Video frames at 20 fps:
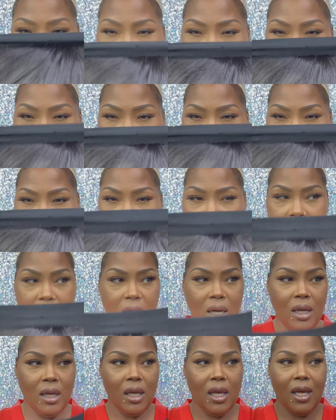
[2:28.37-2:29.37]
right
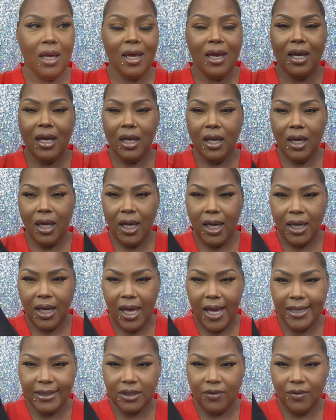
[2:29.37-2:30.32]
here and it has the